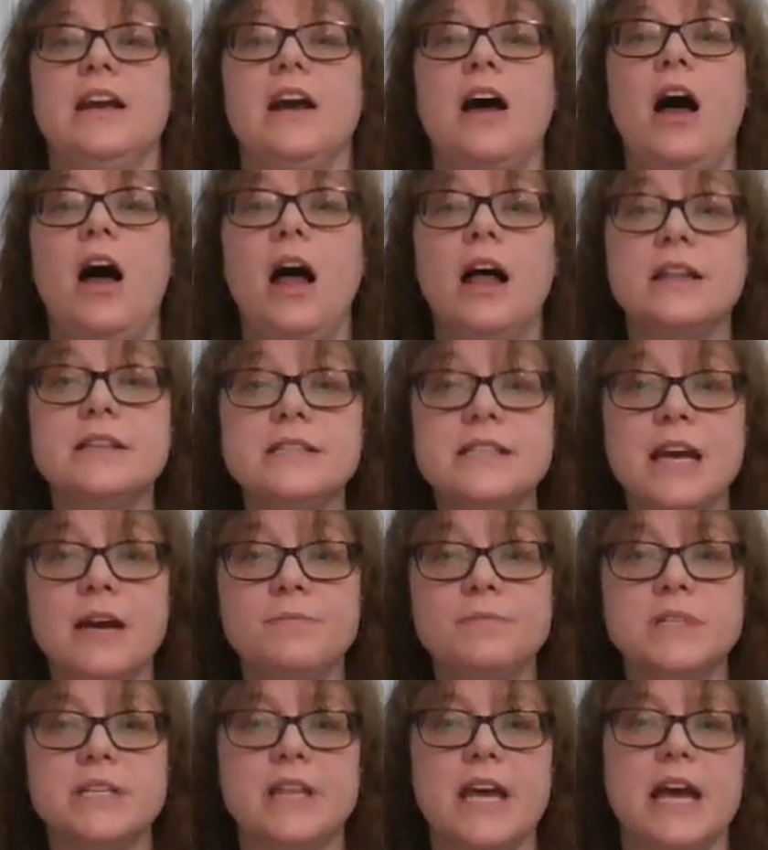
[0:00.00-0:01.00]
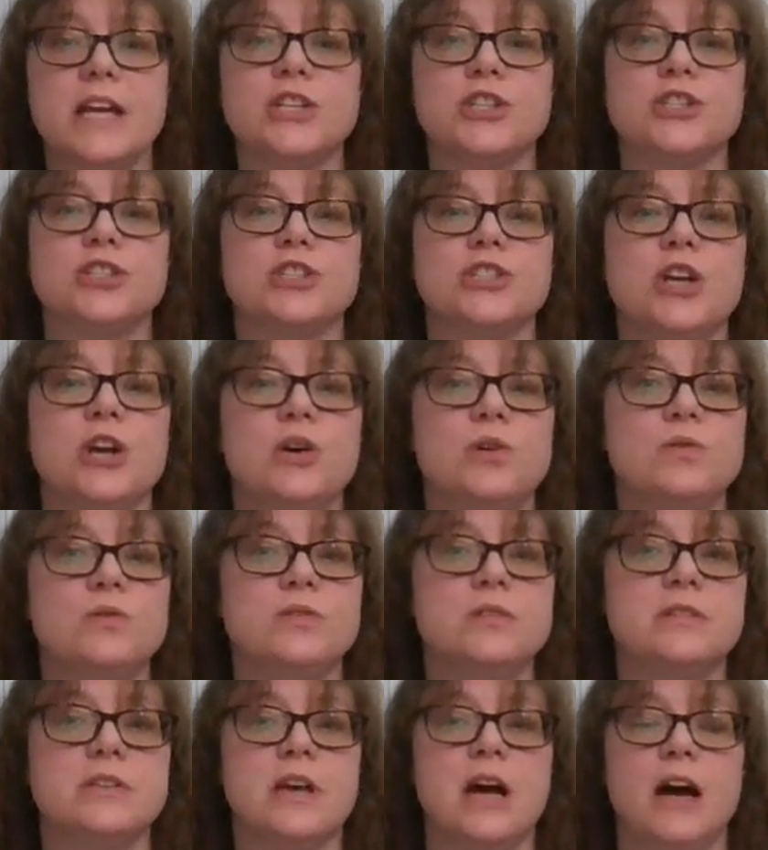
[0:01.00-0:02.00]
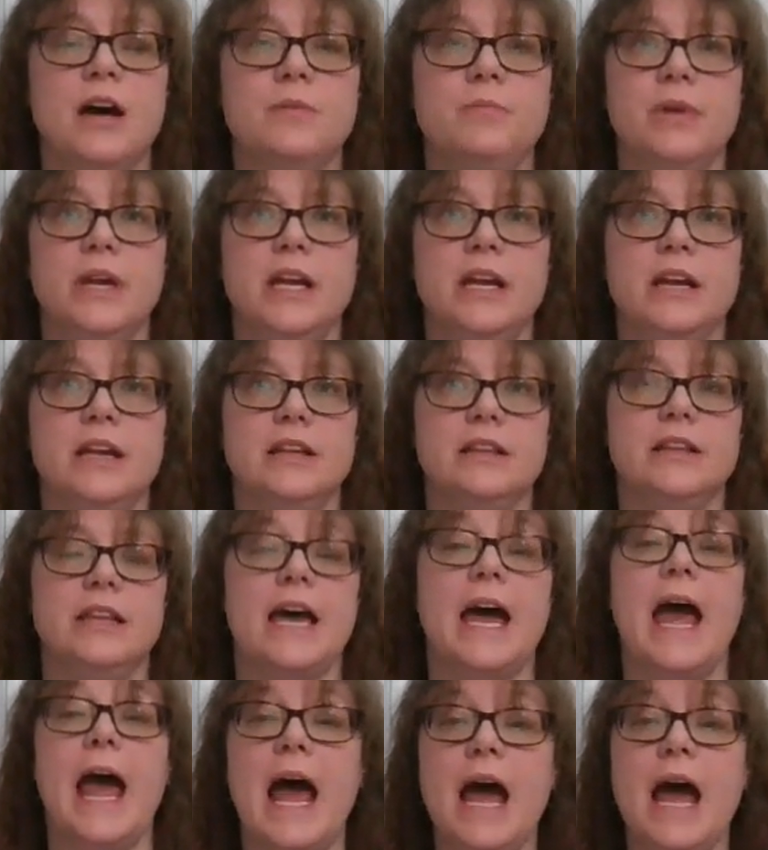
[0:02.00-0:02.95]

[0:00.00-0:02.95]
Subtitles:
concept that shows up in the